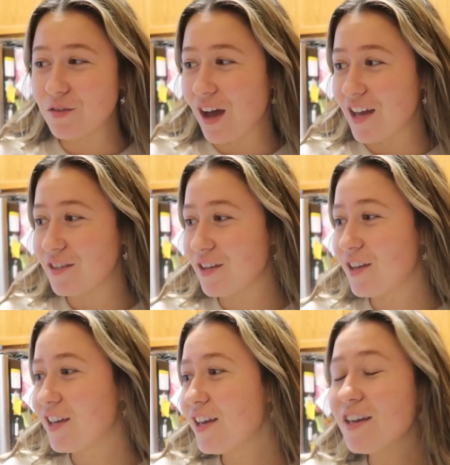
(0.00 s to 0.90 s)
you guys,
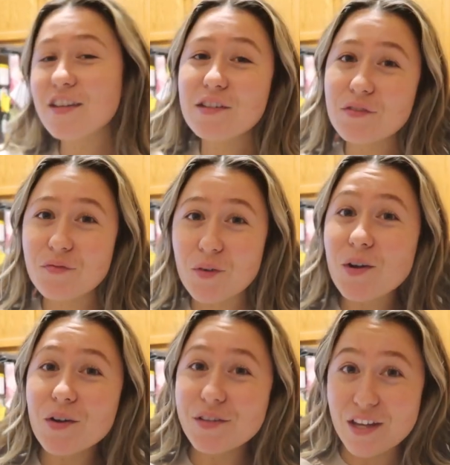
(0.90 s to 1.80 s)
it is
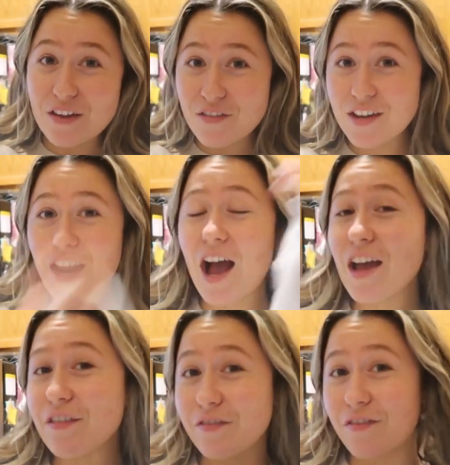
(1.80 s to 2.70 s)
4:07.
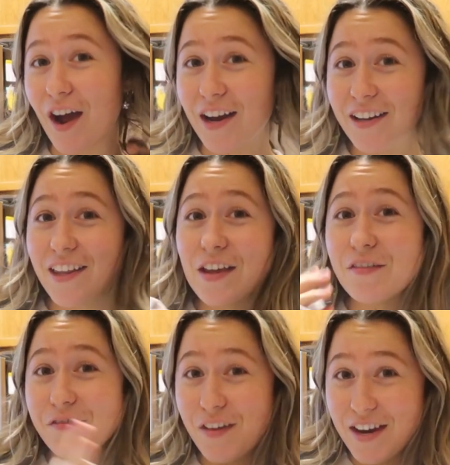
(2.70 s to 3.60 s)
I finally
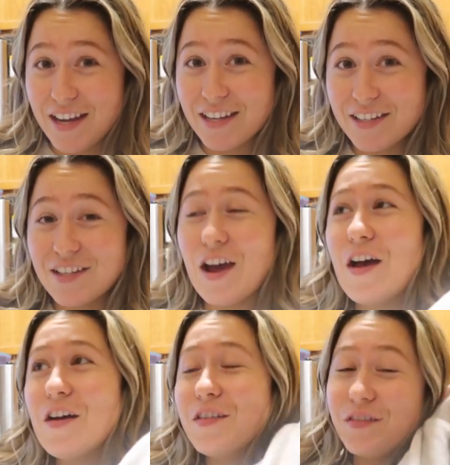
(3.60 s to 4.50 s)
finished
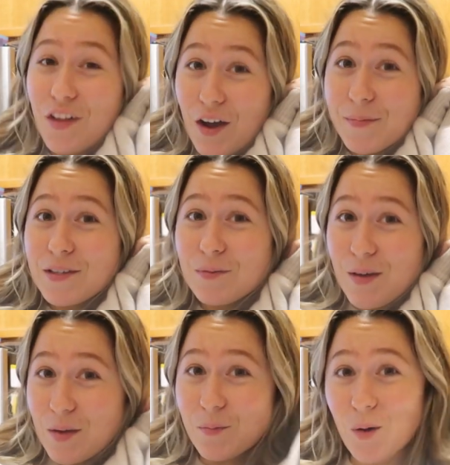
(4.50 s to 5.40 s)
Vlogmas
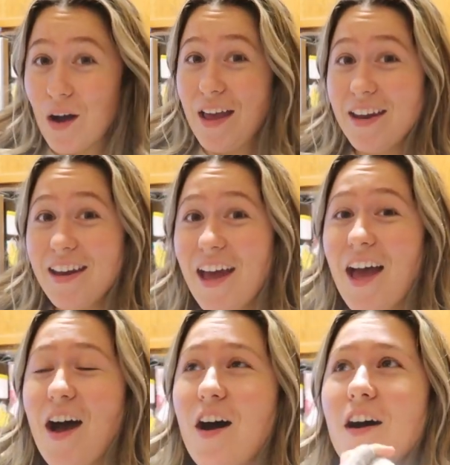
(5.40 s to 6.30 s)
week one.
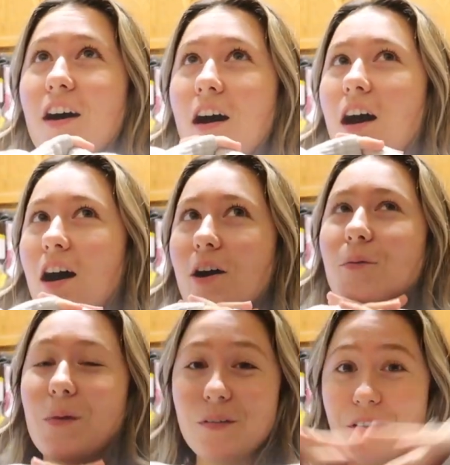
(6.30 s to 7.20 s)

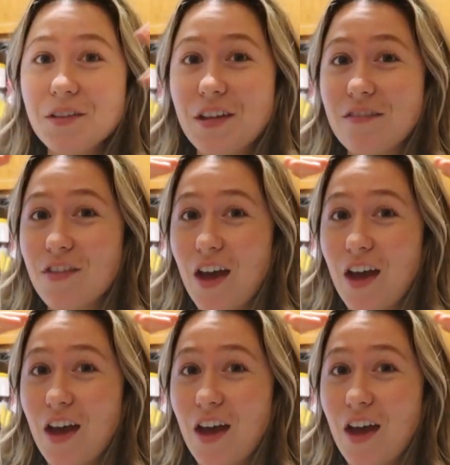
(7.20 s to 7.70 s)
What a relief